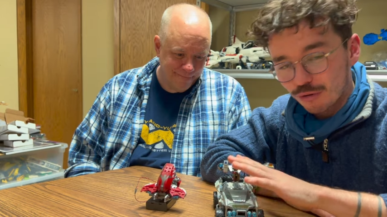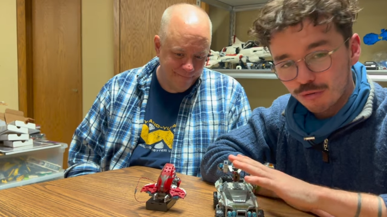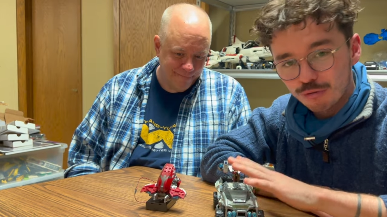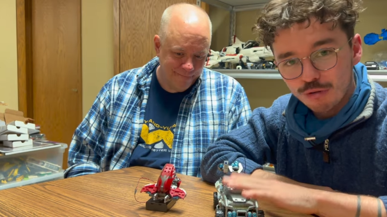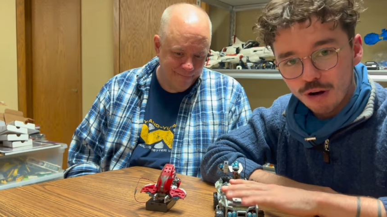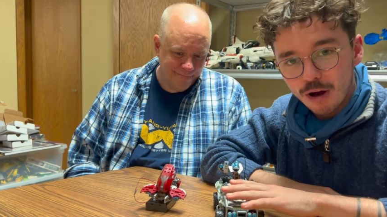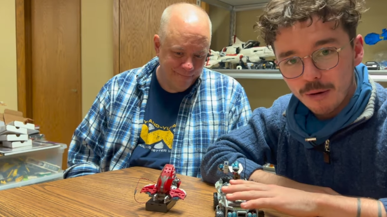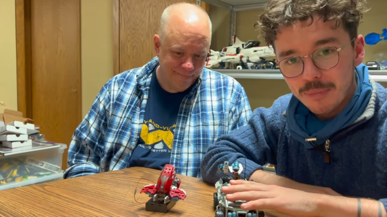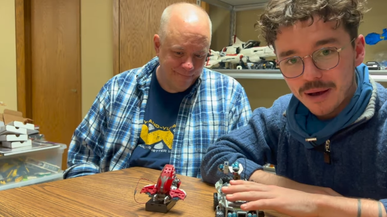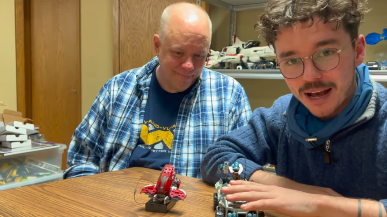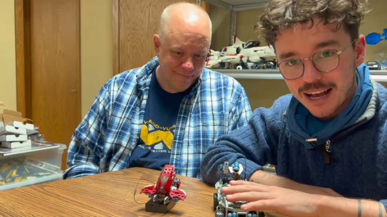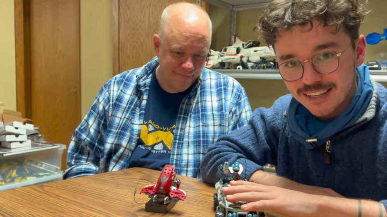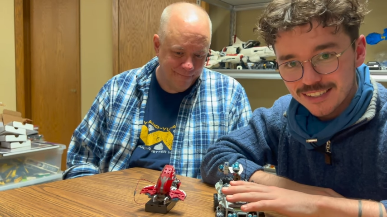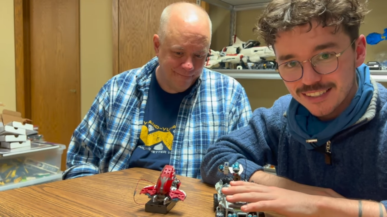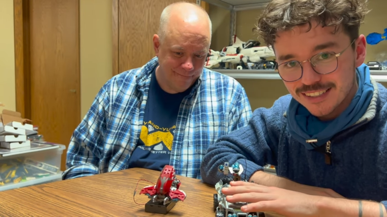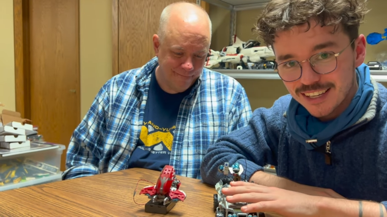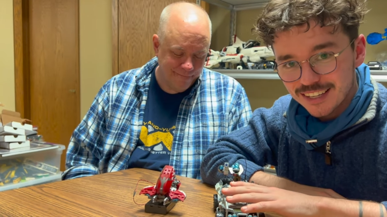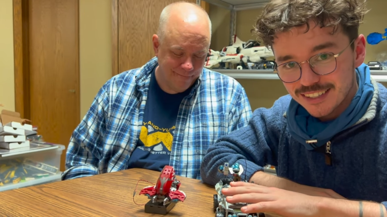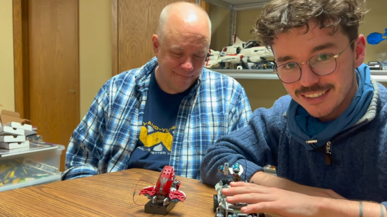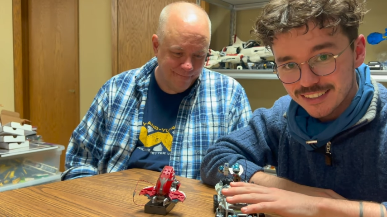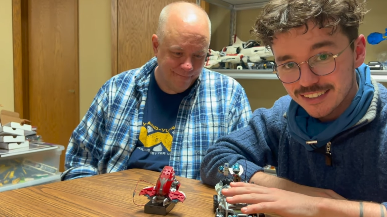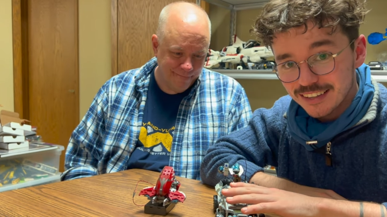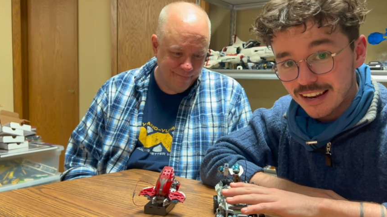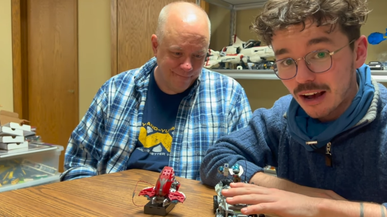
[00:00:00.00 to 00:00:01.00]
Speaker 1: Rob has
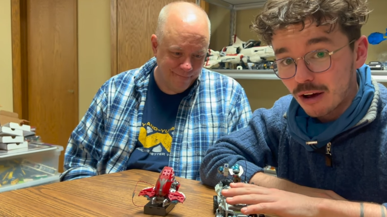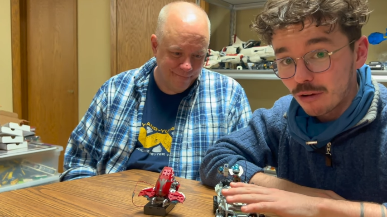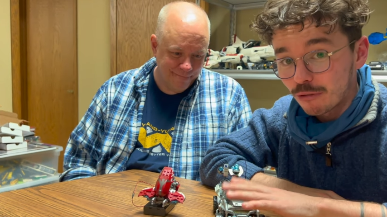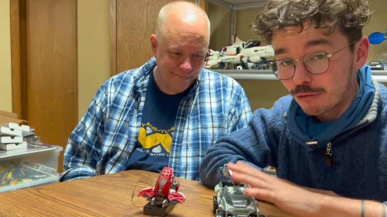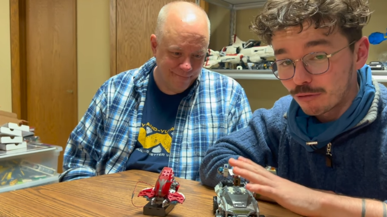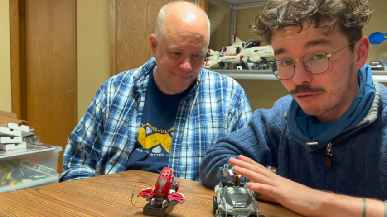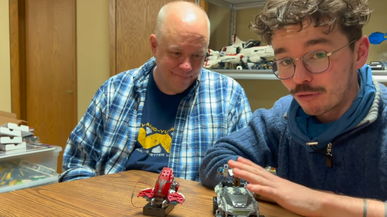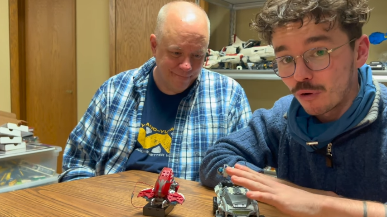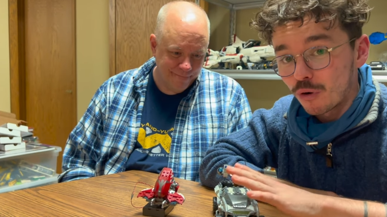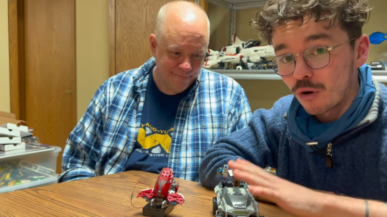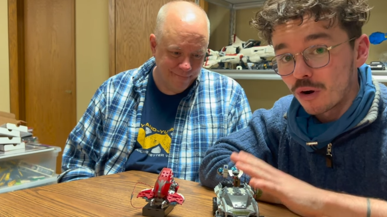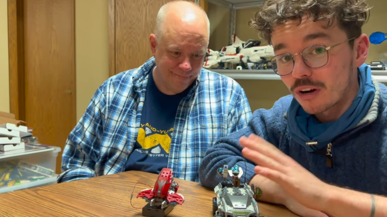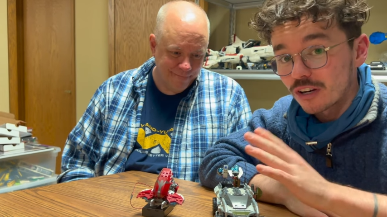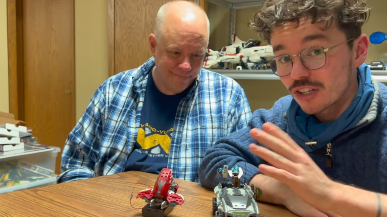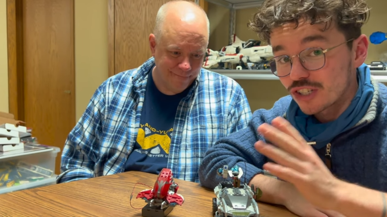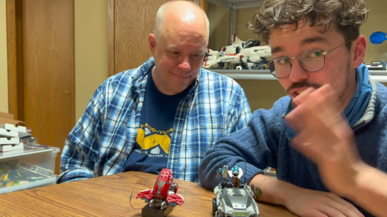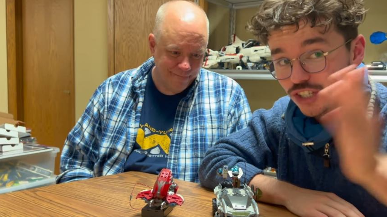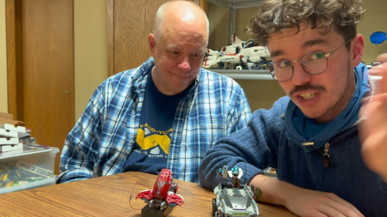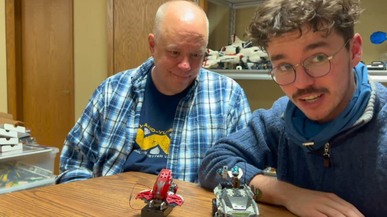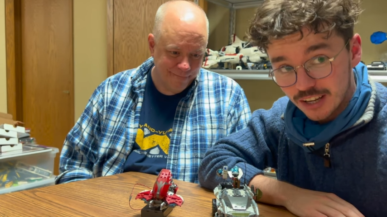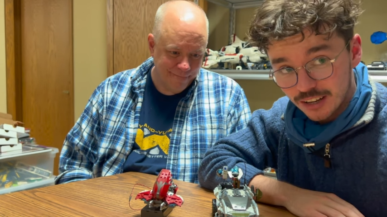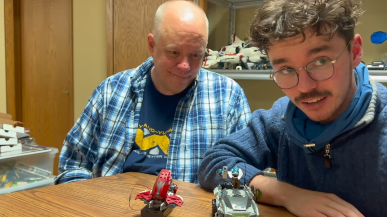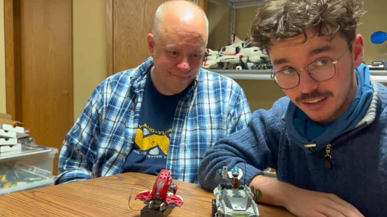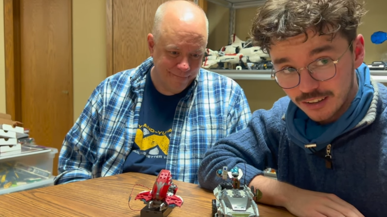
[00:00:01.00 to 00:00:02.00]
kitted out for
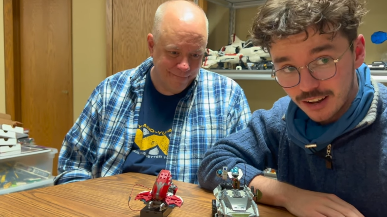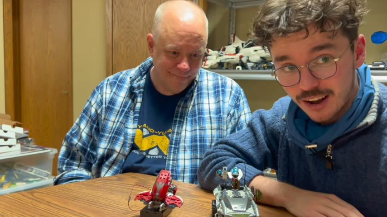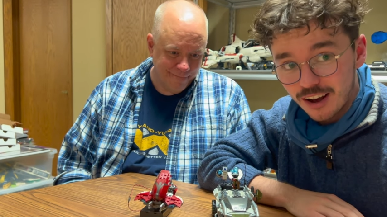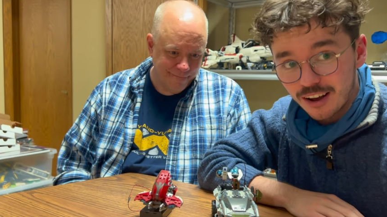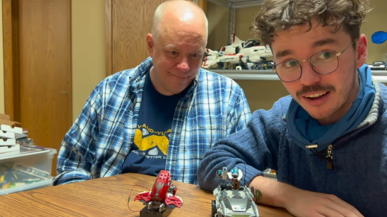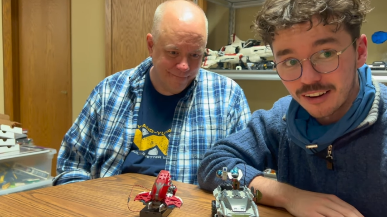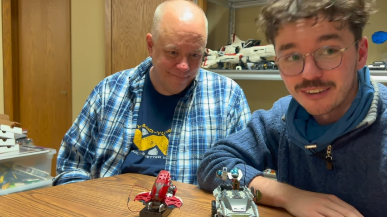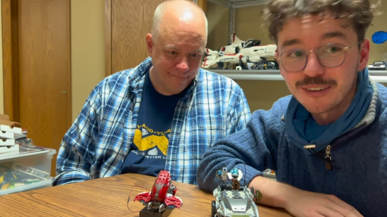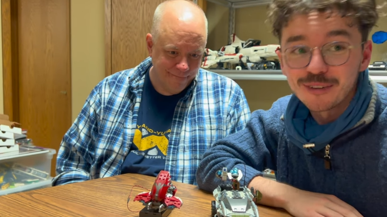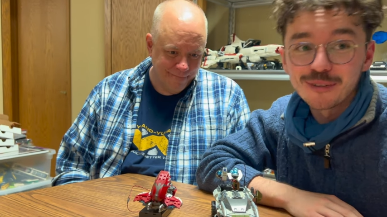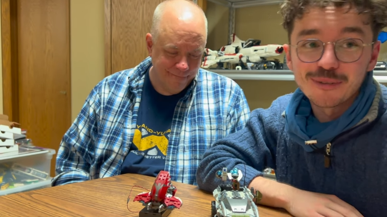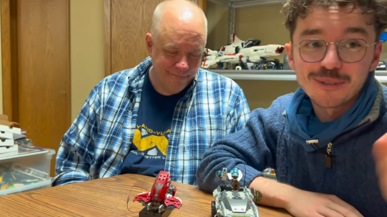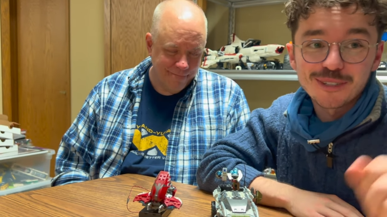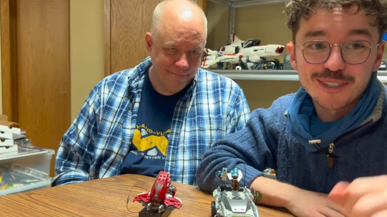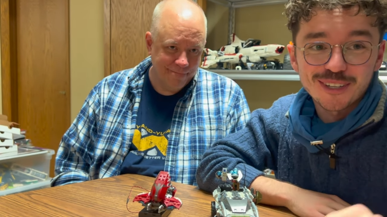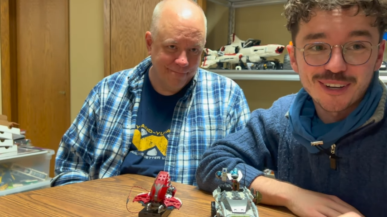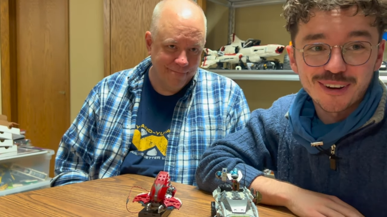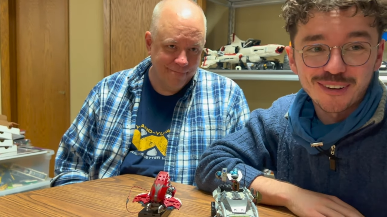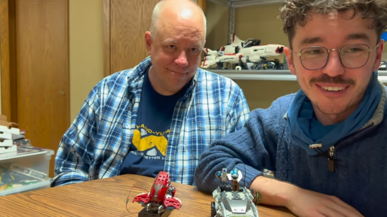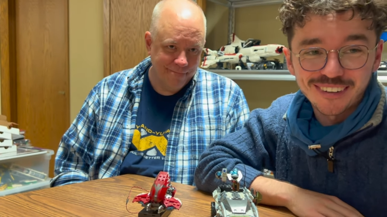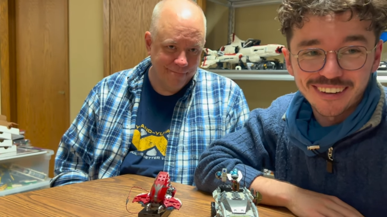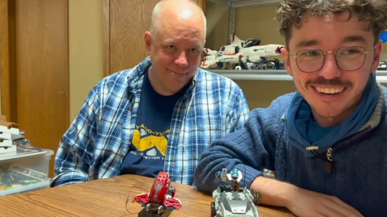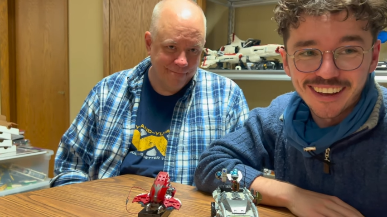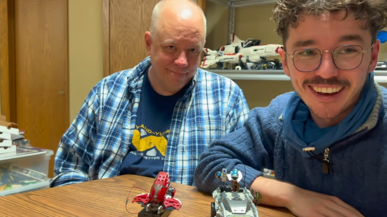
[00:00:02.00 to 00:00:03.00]
Shia Khan, who is
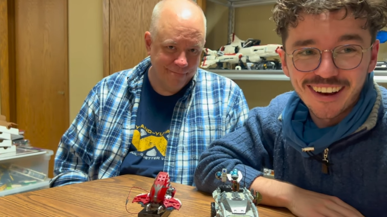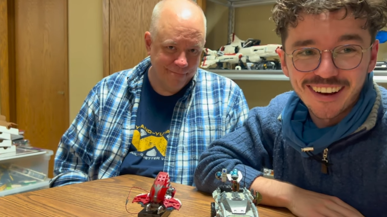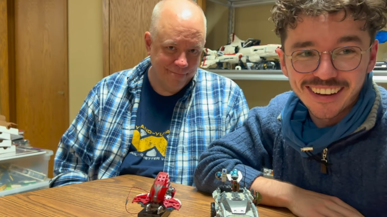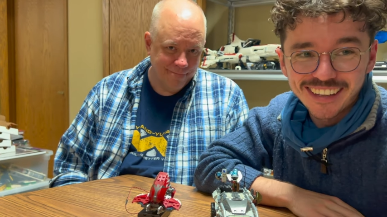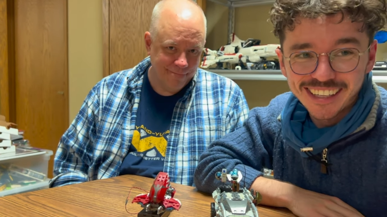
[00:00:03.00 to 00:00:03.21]
currently our